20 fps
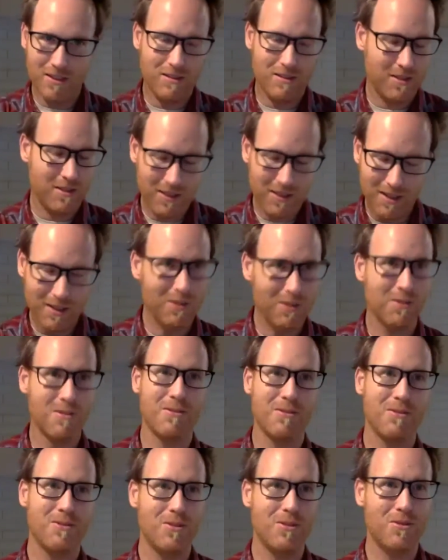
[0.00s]
no.
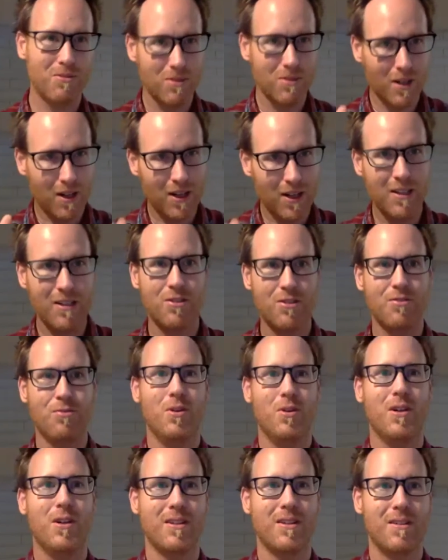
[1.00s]
Audience of
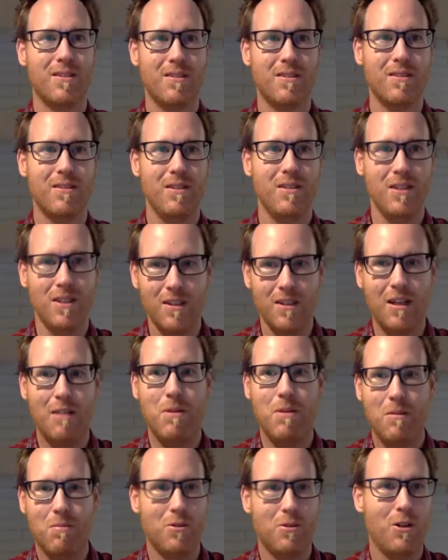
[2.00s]
one. You can let
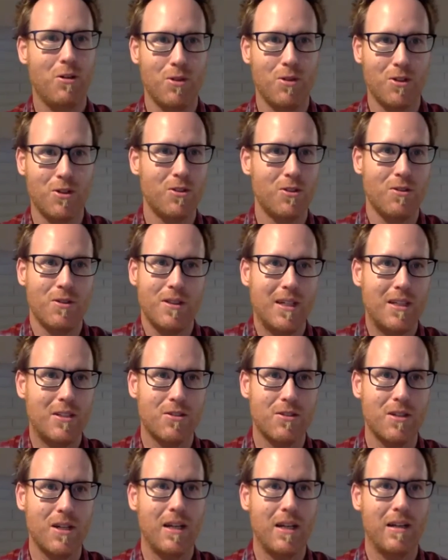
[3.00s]
people know what you're doing, that's
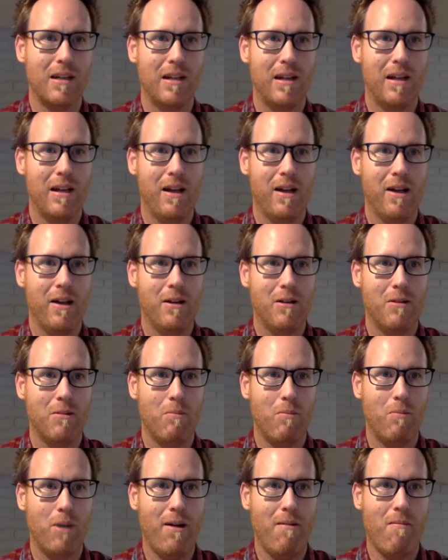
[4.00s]
great.
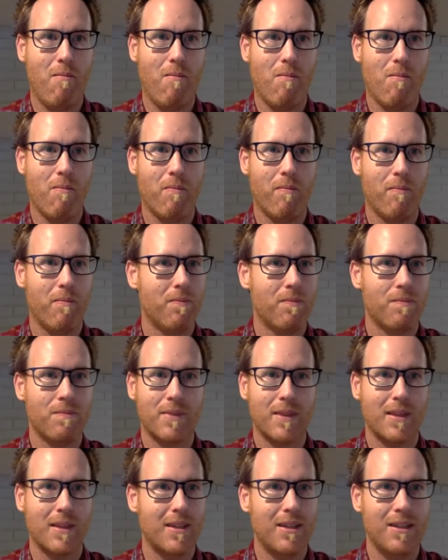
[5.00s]
But
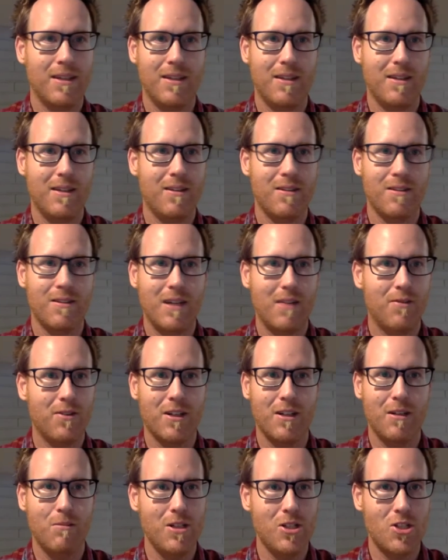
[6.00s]
you're never going
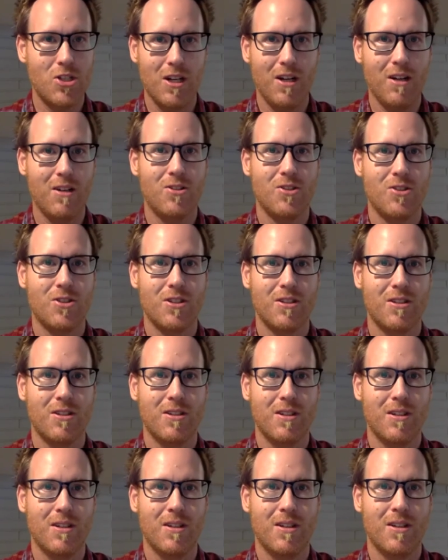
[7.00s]
to be judged
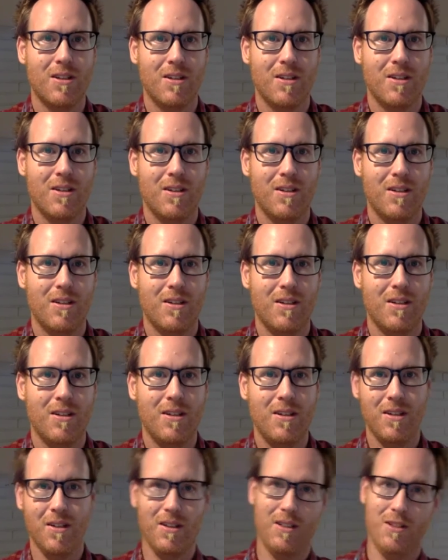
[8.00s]

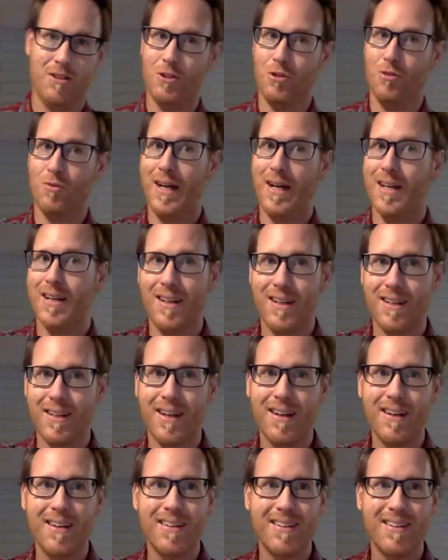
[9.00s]
until reckoning
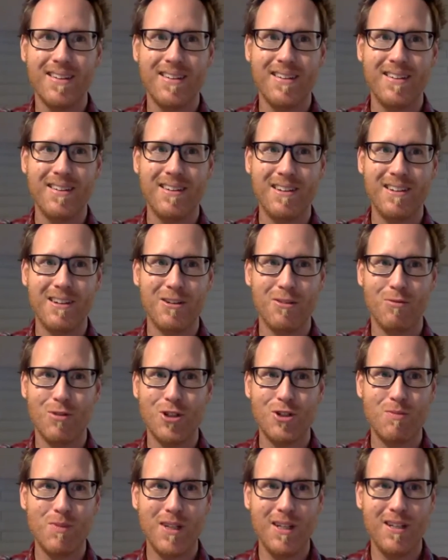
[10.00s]
day,
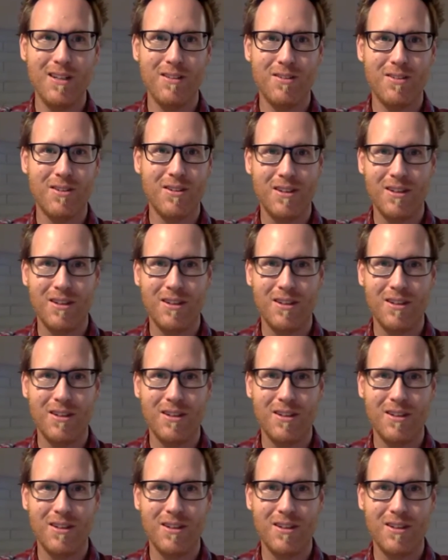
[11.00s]
which means